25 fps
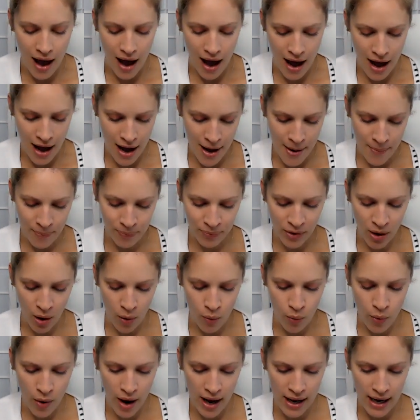Um,
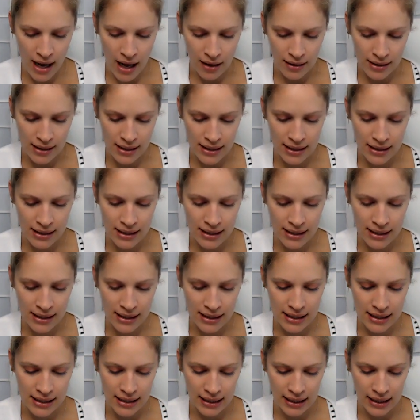what else? Let's
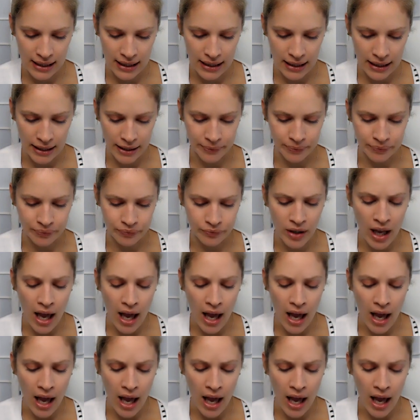see.